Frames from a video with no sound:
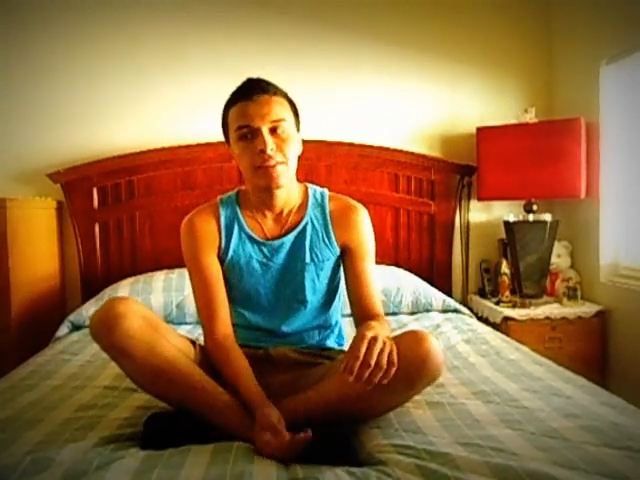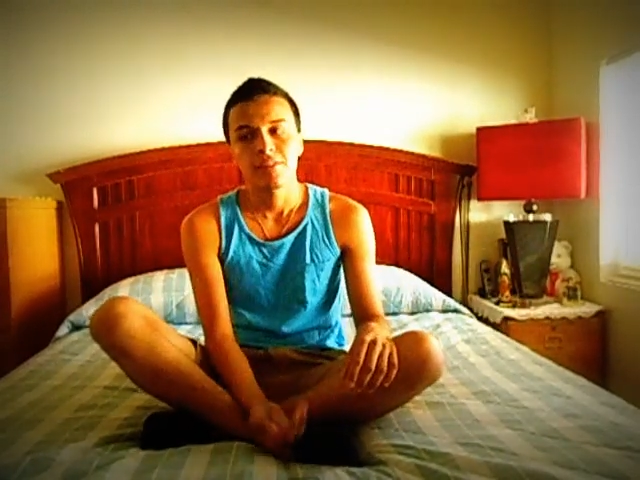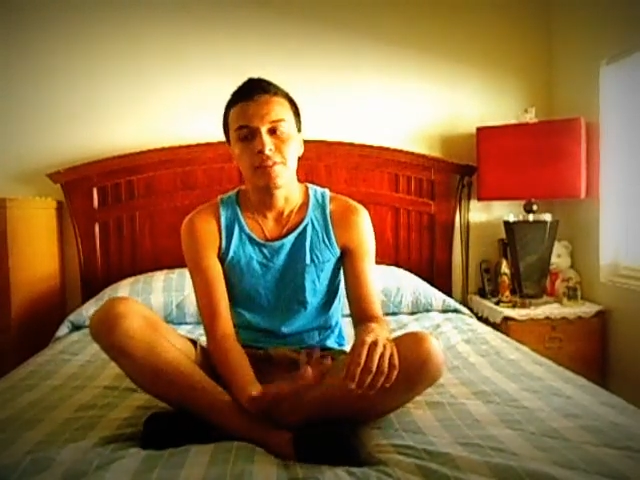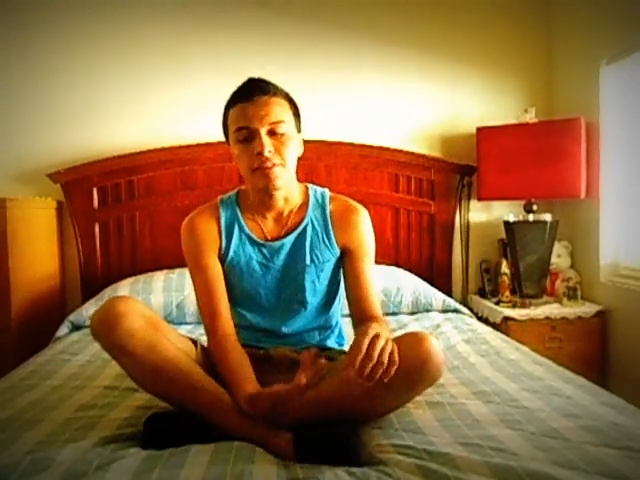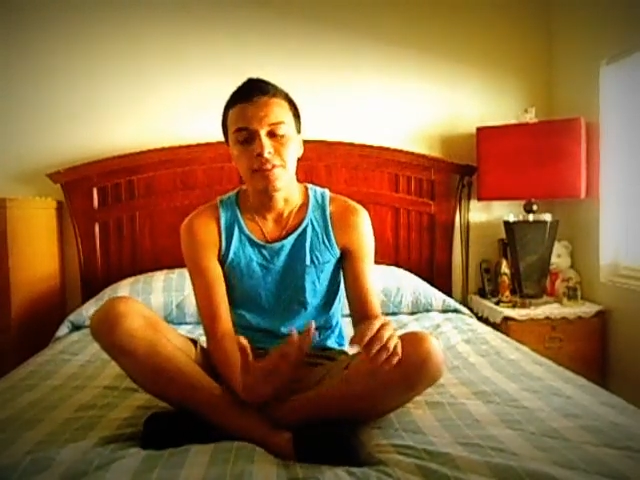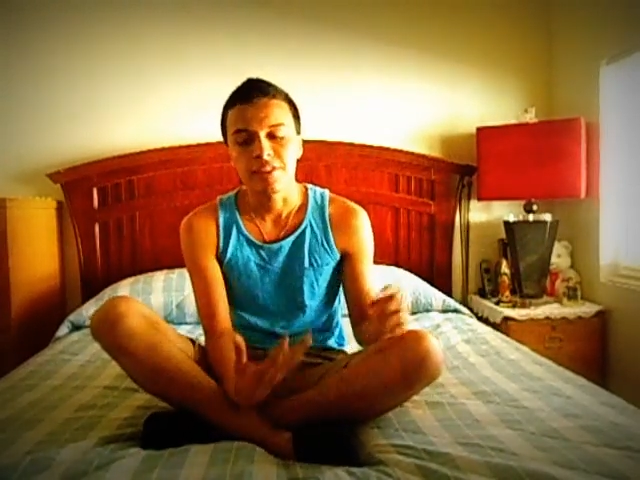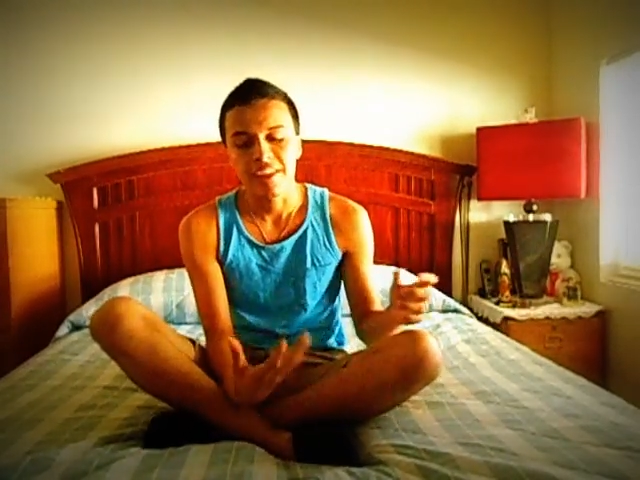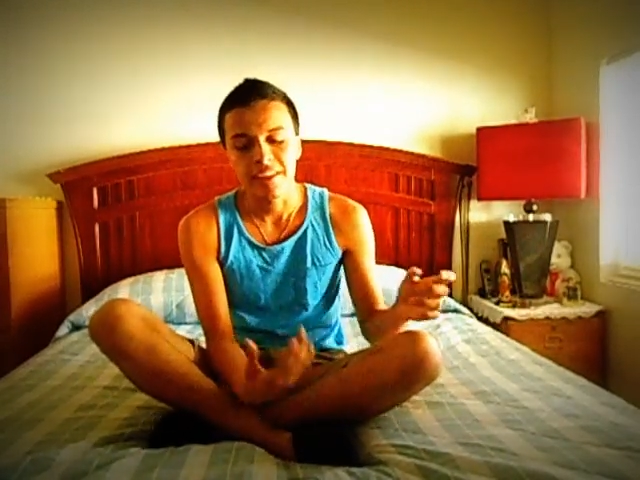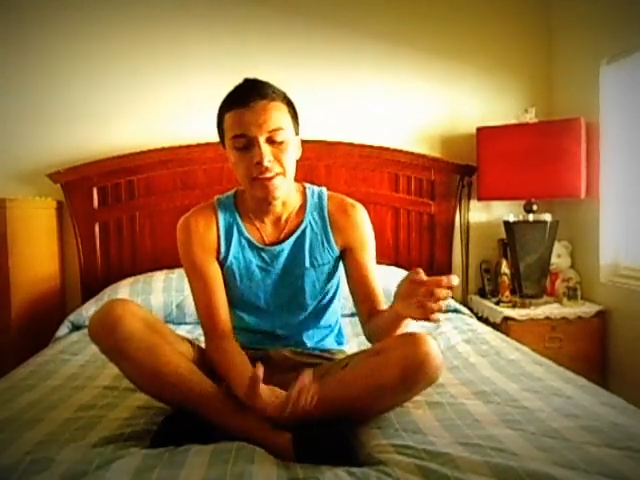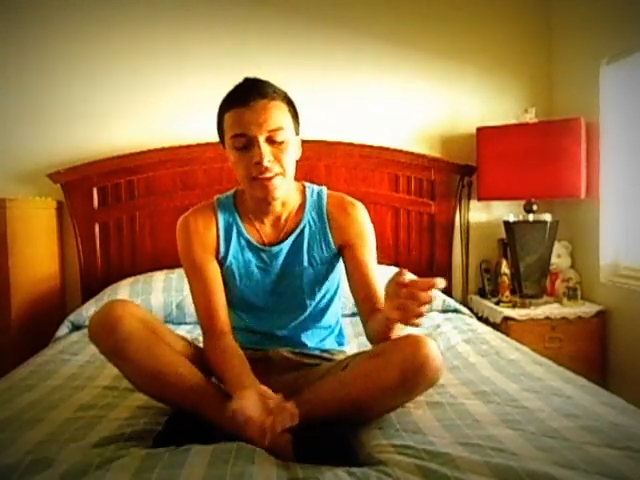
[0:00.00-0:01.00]
So it was
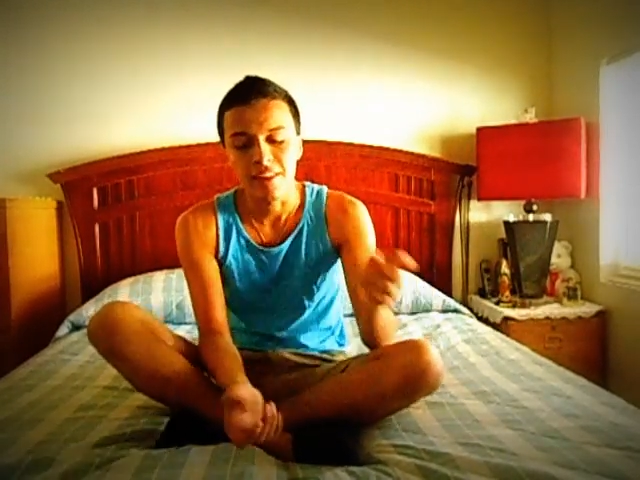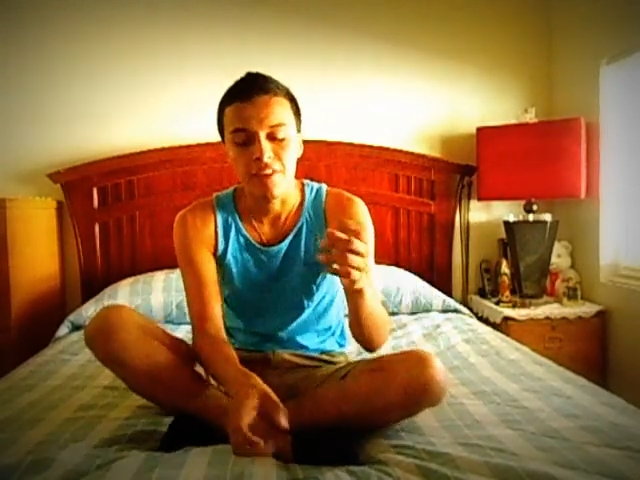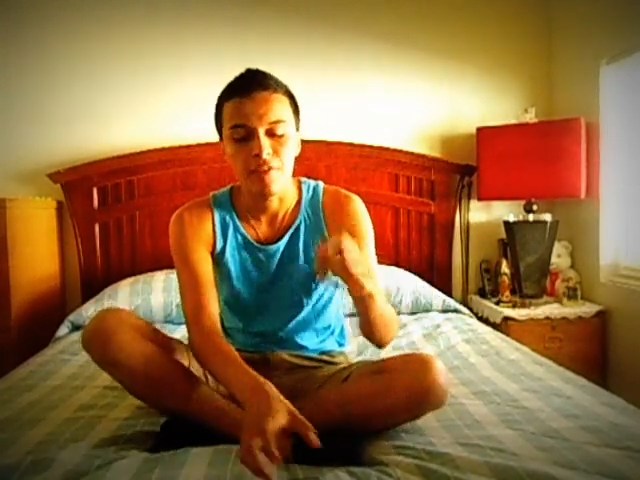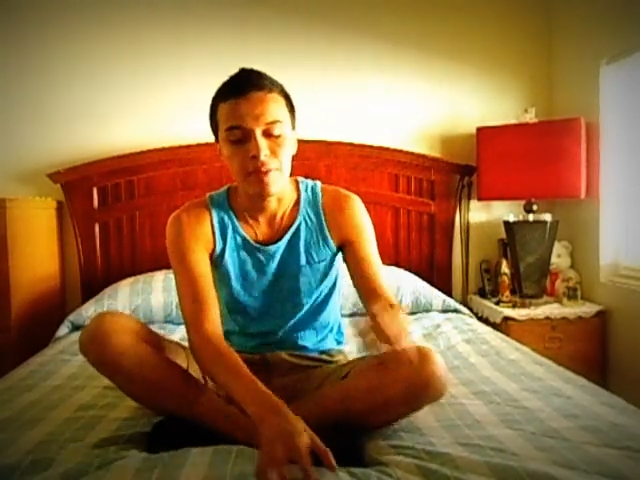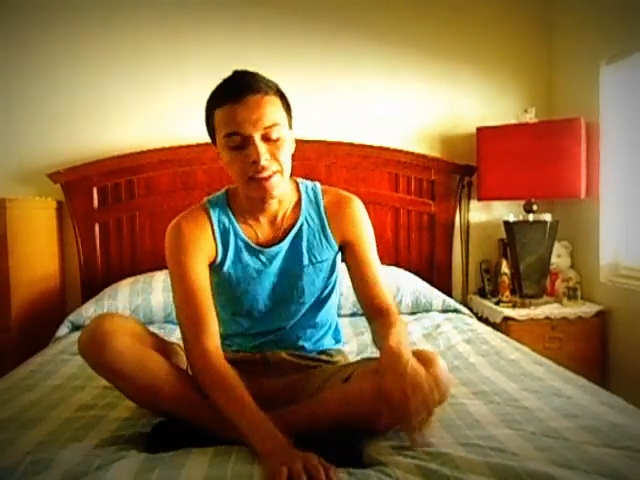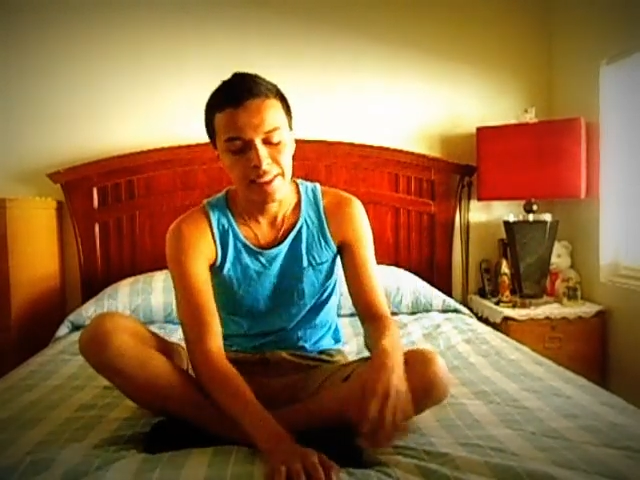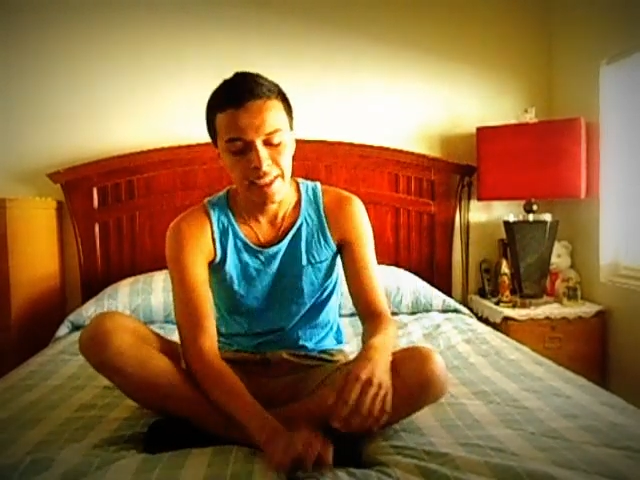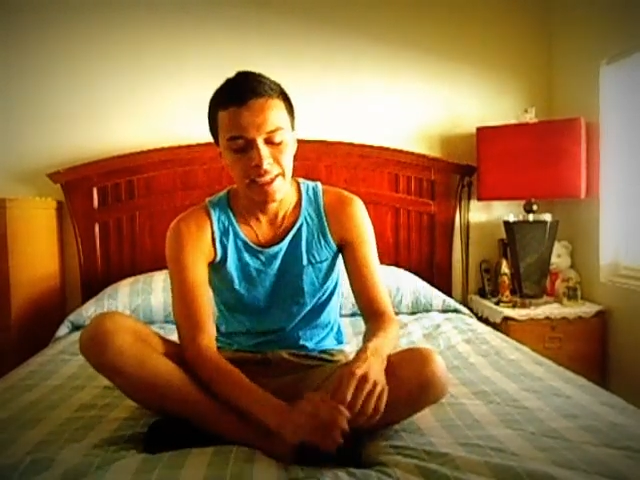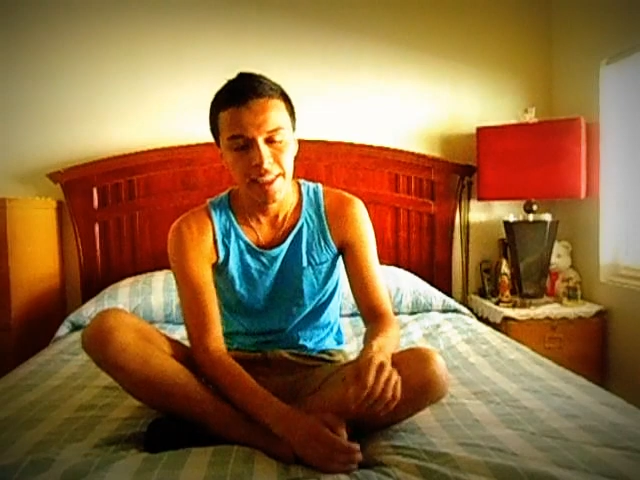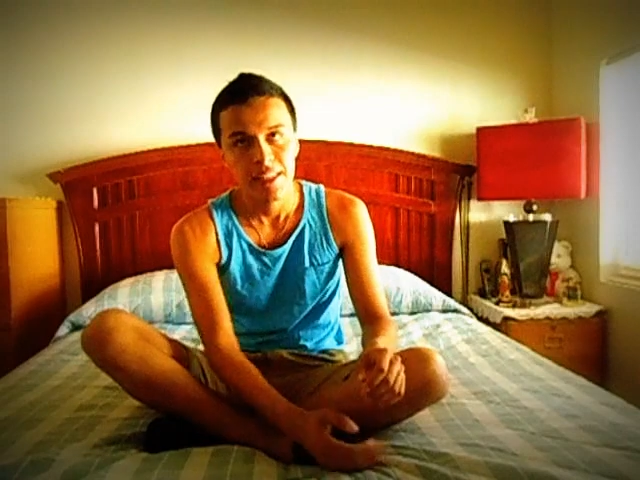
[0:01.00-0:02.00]
kind of a lot for me to
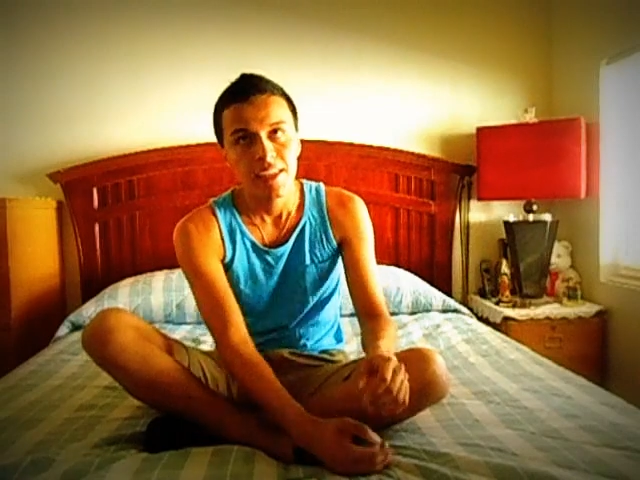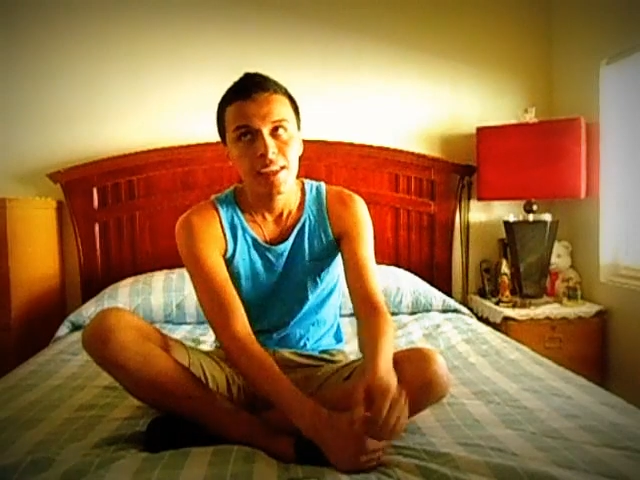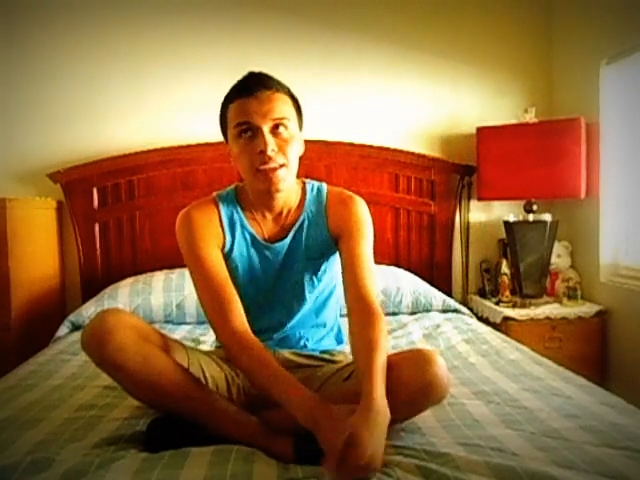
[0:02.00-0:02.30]
take in.